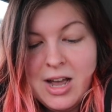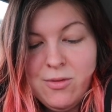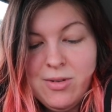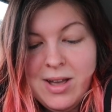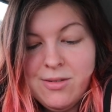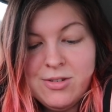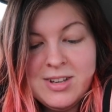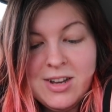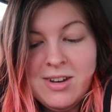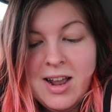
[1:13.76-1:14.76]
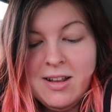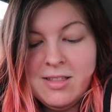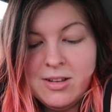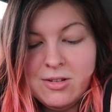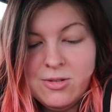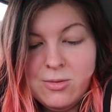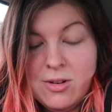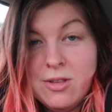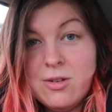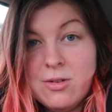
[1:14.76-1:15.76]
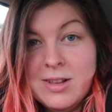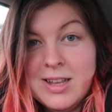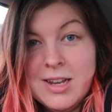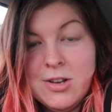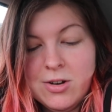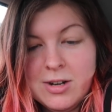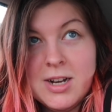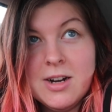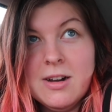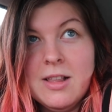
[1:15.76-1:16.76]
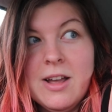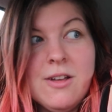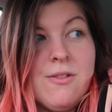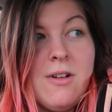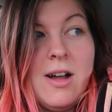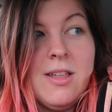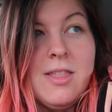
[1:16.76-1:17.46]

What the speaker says: Have you ever found anything so enthralling in your entire life? I